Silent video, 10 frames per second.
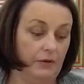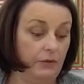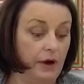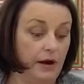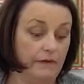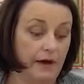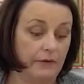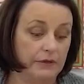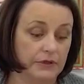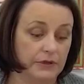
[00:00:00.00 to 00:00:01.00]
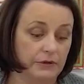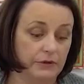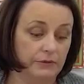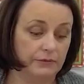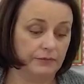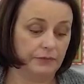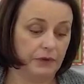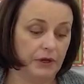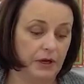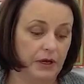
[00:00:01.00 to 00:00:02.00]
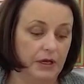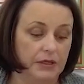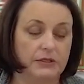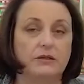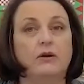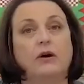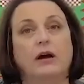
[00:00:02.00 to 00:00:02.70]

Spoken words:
We're out of that one too. So